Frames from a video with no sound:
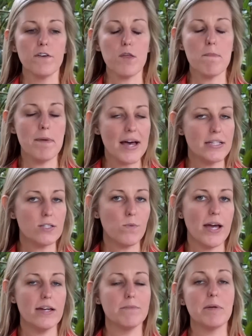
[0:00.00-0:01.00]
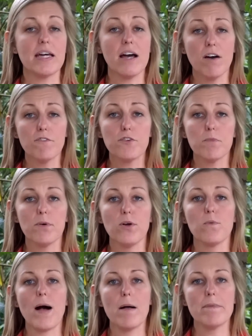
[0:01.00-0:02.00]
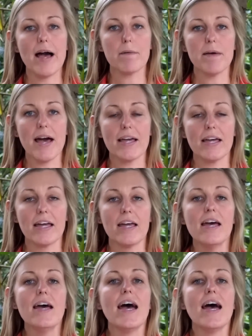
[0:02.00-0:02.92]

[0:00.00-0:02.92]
for the best way to be comfortable while backpacking